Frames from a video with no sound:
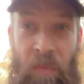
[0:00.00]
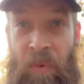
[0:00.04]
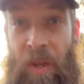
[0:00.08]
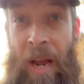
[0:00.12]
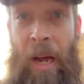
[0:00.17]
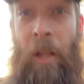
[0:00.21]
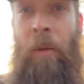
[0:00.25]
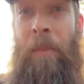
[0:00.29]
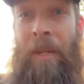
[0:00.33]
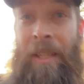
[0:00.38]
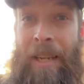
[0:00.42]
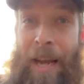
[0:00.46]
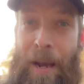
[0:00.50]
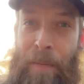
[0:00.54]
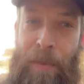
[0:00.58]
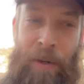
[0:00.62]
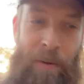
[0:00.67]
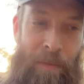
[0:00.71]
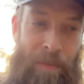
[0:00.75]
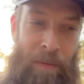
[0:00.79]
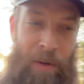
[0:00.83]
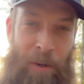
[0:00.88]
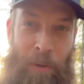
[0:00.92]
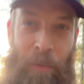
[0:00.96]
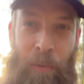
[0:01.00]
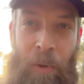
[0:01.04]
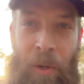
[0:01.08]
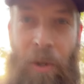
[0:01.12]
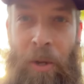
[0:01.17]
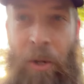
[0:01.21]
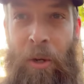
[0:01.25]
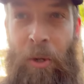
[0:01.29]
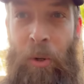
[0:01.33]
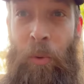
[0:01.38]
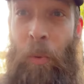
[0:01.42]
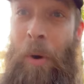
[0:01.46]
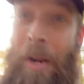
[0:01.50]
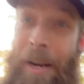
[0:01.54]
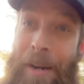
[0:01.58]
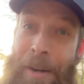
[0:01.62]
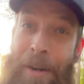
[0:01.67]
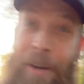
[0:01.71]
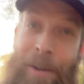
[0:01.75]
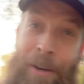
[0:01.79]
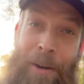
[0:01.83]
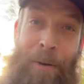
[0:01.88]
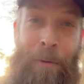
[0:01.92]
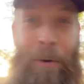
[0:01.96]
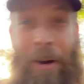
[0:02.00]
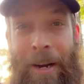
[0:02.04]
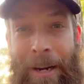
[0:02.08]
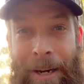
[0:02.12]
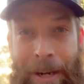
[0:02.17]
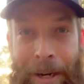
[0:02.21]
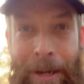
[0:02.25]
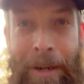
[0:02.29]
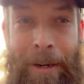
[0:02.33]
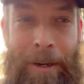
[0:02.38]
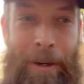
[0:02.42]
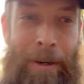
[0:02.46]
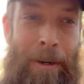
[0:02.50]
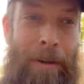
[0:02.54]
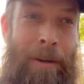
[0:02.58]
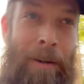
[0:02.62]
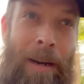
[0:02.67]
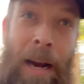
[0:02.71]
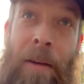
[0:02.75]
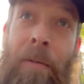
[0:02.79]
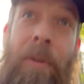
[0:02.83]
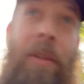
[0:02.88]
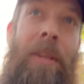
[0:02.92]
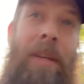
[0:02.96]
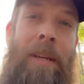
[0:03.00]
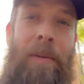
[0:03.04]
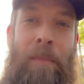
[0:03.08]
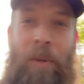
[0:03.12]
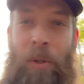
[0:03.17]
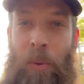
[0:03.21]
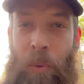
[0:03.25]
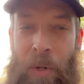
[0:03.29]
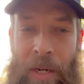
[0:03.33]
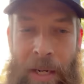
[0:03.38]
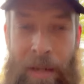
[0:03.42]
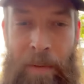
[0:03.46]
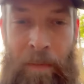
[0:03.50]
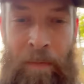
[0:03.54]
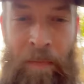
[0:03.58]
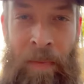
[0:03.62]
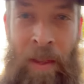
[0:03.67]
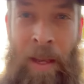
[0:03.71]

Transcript: the elements happen, you know, wind and rain and everything in between.